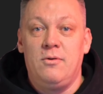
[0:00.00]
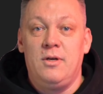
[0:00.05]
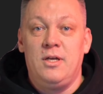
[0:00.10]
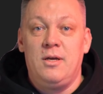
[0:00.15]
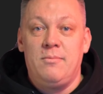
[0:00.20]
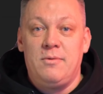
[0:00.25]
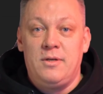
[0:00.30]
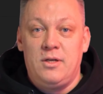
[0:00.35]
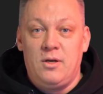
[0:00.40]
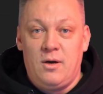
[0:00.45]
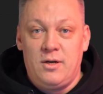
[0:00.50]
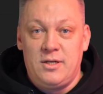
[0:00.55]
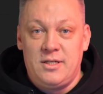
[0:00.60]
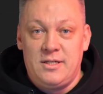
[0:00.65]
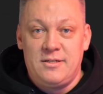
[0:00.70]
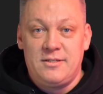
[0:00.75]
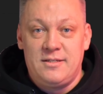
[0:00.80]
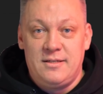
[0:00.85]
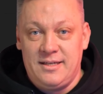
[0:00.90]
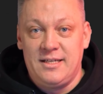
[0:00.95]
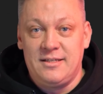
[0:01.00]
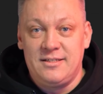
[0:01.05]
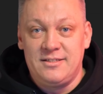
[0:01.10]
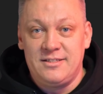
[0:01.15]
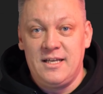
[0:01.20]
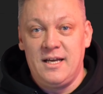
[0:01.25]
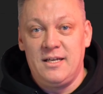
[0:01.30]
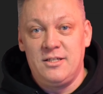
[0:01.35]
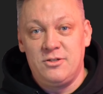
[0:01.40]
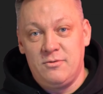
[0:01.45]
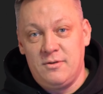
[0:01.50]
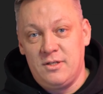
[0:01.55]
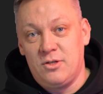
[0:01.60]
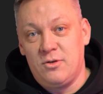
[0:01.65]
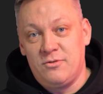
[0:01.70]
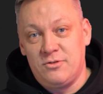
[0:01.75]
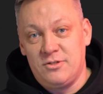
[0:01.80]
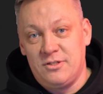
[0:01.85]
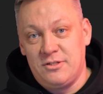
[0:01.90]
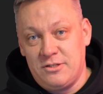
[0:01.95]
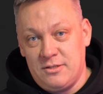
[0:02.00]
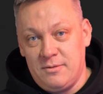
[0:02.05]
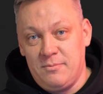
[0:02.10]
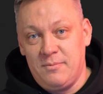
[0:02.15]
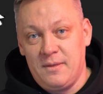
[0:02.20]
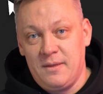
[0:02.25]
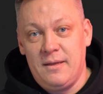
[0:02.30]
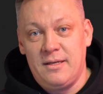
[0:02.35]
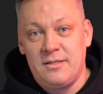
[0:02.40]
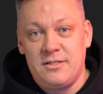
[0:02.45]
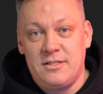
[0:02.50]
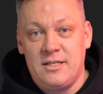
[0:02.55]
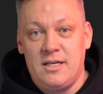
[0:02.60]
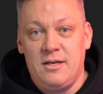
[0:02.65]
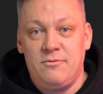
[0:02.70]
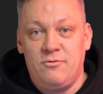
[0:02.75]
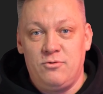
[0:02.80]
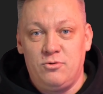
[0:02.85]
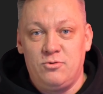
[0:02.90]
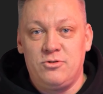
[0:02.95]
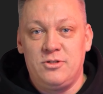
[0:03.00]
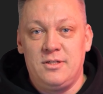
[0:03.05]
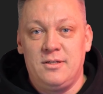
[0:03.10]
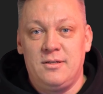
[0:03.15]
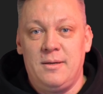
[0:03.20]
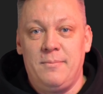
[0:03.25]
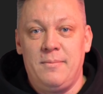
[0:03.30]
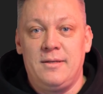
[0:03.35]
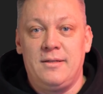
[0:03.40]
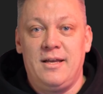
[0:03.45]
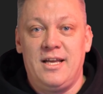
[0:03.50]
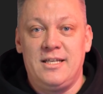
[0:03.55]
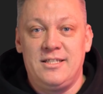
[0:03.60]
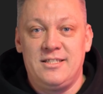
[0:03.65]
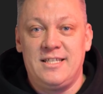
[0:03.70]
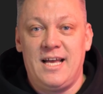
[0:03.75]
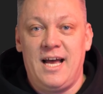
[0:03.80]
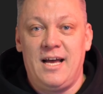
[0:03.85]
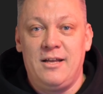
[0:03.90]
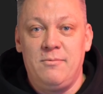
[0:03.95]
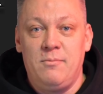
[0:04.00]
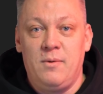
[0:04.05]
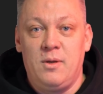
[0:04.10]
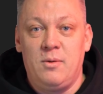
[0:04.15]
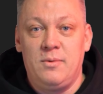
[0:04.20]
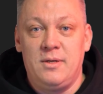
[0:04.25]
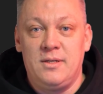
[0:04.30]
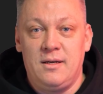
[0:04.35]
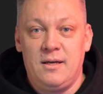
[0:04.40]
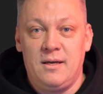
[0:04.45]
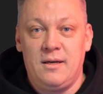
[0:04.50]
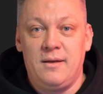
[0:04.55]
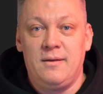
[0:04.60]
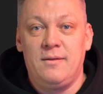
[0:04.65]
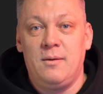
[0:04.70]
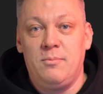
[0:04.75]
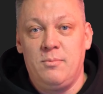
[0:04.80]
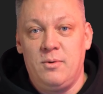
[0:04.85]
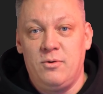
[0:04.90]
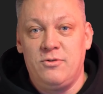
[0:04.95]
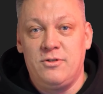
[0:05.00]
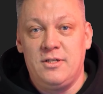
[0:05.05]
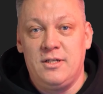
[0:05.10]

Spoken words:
keep the audience inside your ecosystem instead of losing them at the exact moment they're most